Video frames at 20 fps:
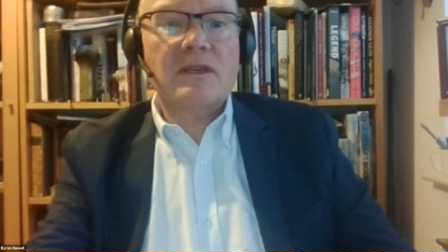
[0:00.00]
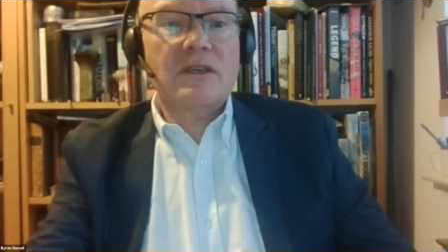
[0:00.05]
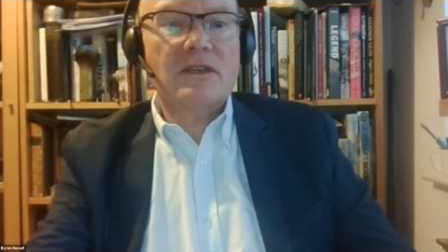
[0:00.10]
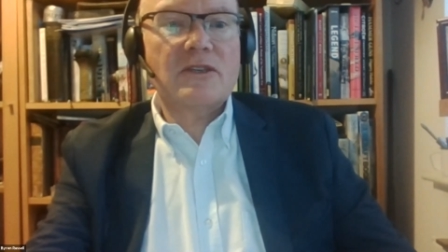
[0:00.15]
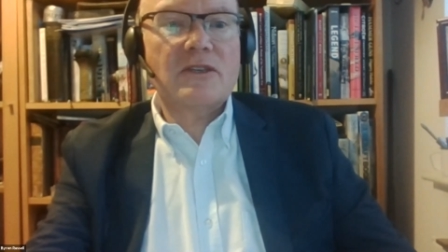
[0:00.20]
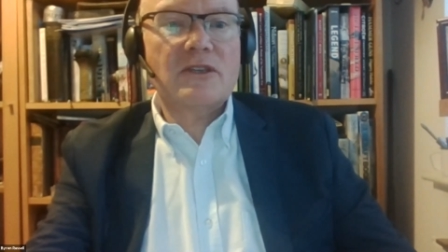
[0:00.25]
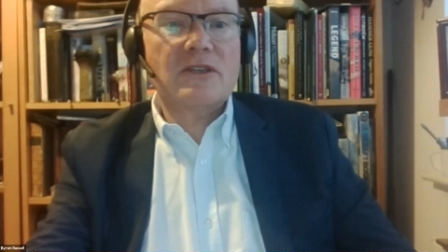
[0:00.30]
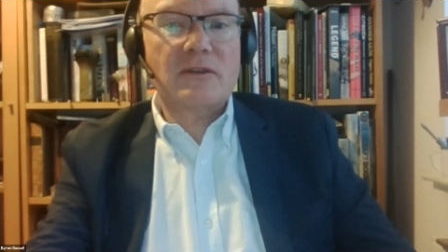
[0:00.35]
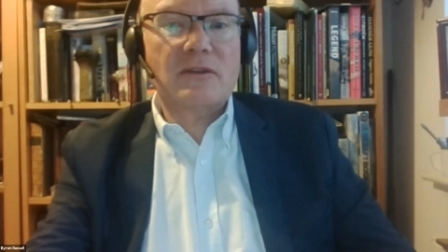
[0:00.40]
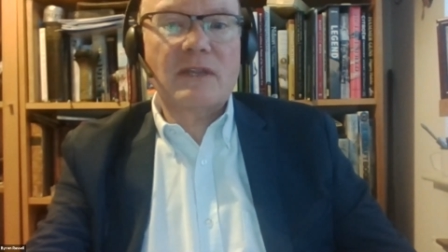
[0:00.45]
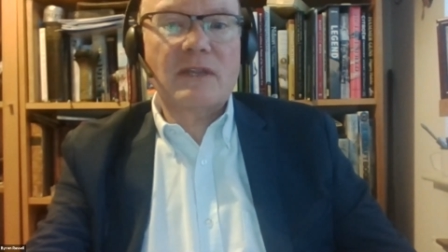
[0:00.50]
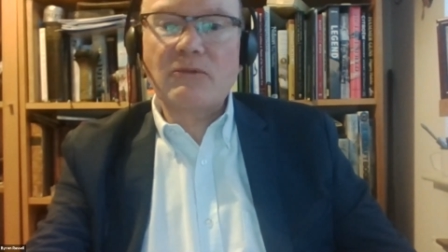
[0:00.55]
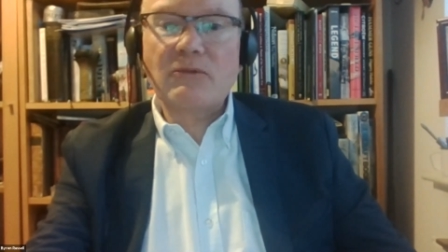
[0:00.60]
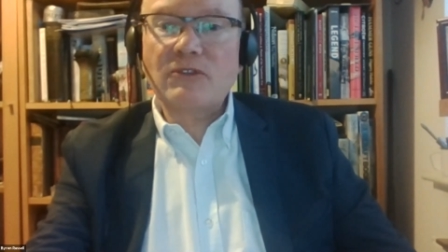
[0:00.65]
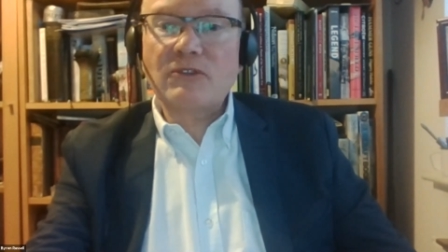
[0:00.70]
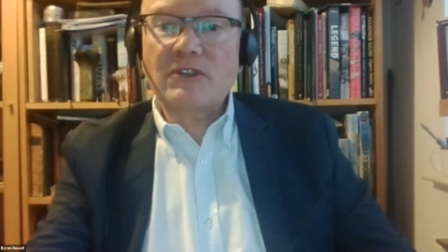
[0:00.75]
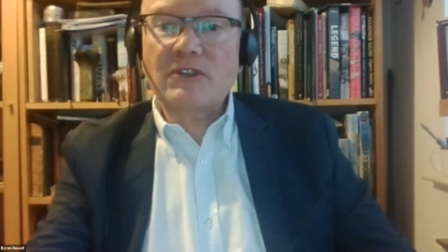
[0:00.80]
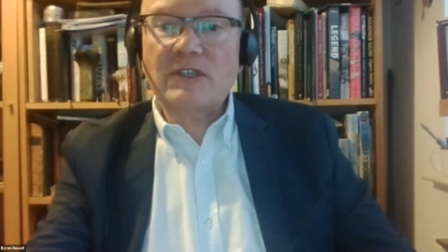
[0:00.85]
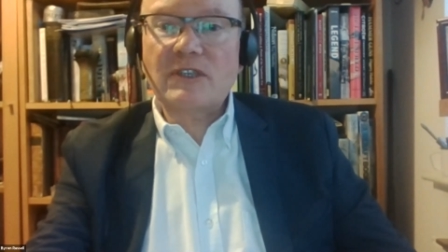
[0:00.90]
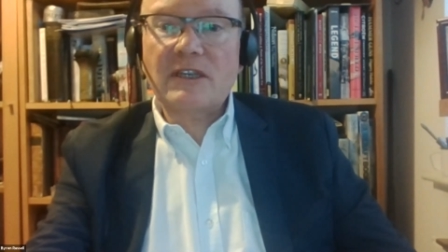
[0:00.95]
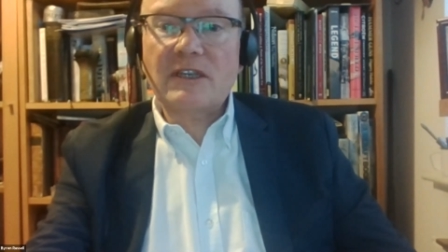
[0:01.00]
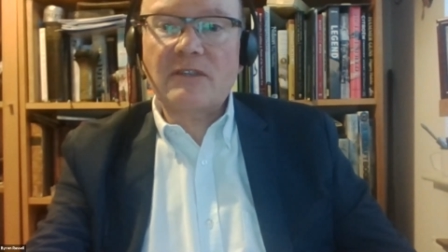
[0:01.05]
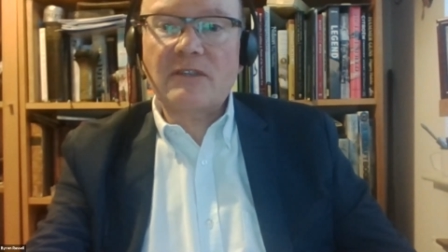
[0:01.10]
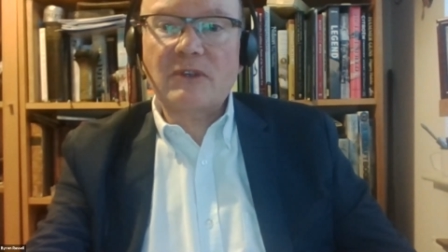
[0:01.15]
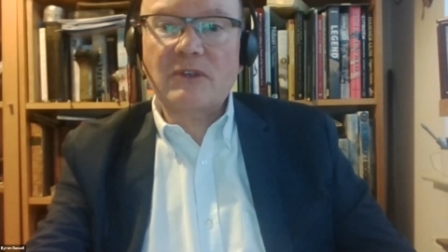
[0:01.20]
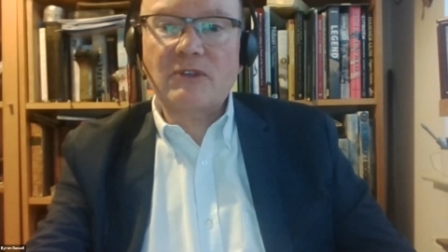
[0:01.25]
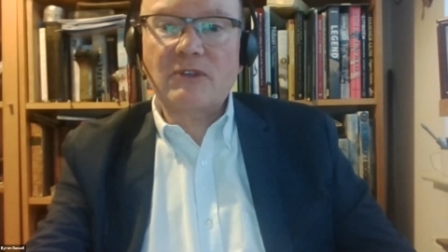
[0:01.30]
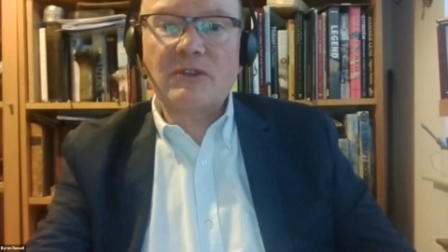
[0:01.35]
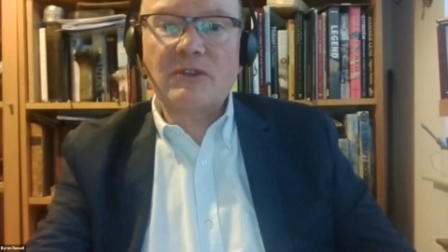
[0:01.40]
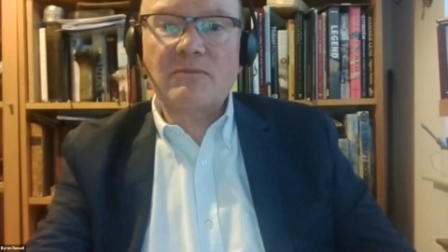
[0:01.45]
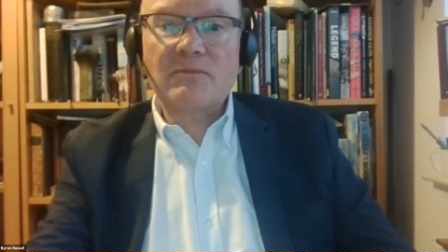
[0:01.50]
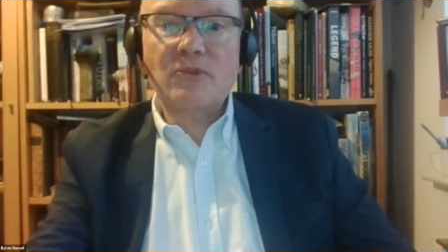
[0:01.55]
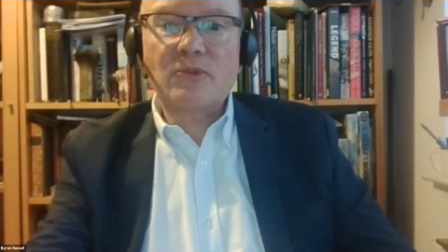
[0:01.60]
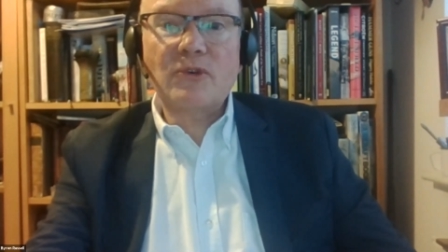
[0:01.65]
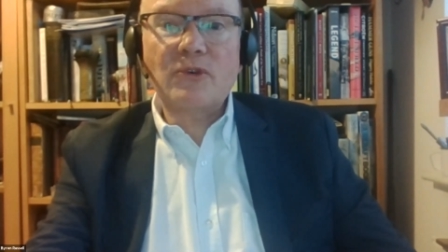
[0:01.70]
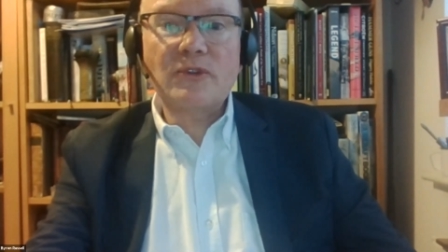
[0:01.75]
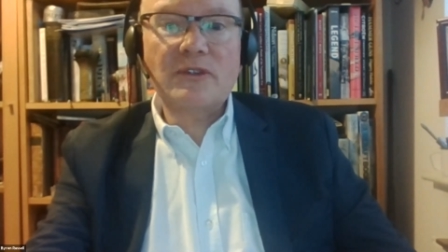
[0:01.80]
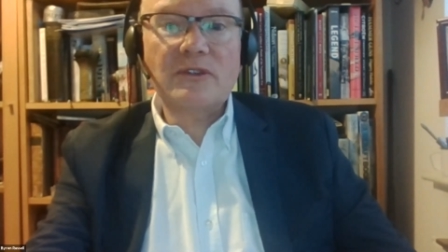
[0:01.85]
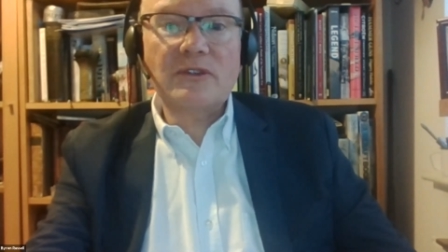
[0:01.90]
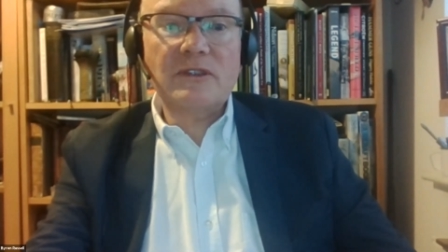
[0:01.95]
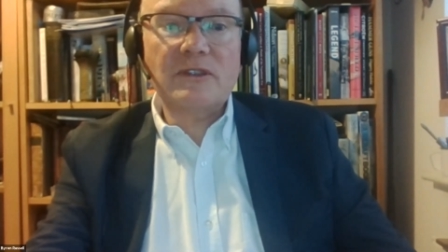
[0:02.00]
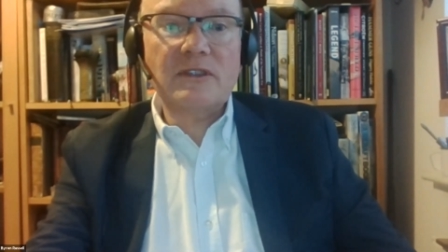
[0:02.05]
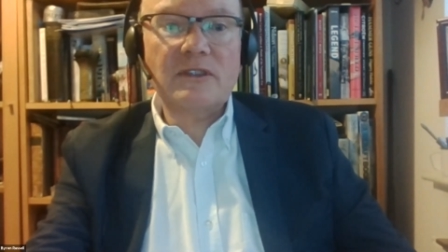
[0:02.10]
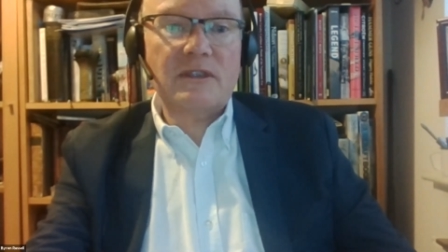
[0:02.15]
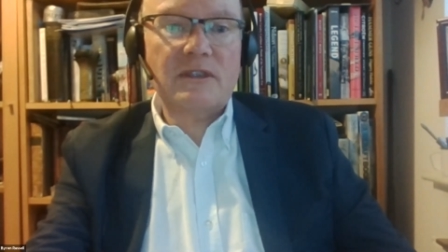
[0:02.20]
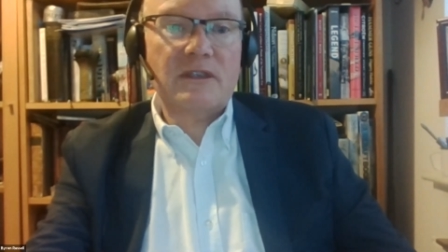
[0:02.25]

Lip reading: So that was the second most important